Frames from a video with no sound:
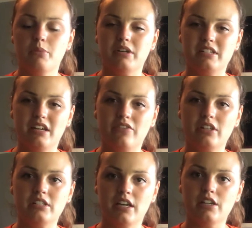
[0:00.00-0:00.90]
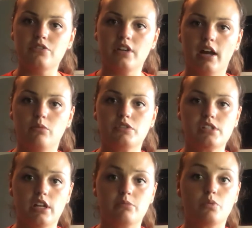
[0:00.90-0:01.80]
But definitely take your time with
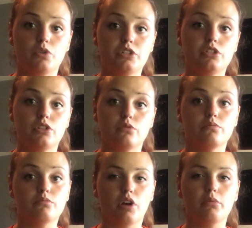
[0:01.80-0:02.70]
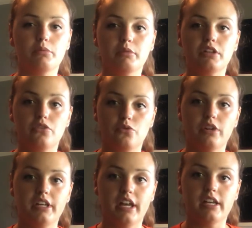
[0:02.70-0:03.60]
steps 1 and 2. Probably
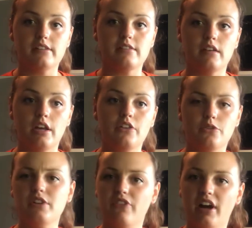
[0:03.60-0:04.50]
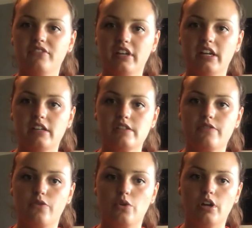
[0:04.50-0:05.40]
3 to 5 days
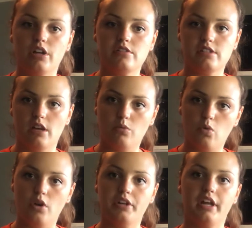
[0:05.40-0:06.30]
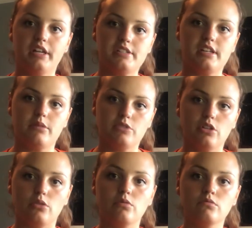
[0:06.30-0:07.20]
for step 1 and step
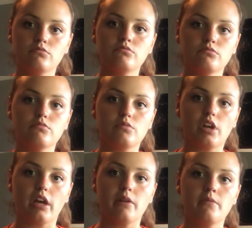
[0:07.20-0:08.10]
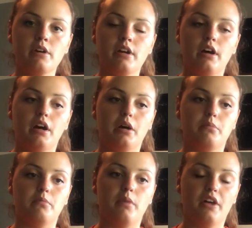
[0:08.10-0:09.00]
2. Okay,
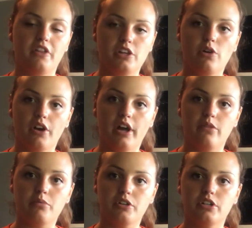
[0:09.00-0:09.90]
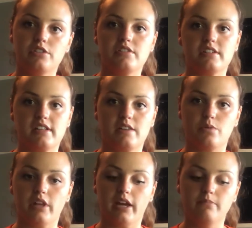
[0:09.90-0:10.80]
I think you ought to have pretty good success
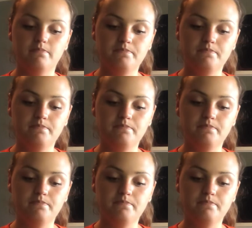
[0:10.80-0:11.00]
with that.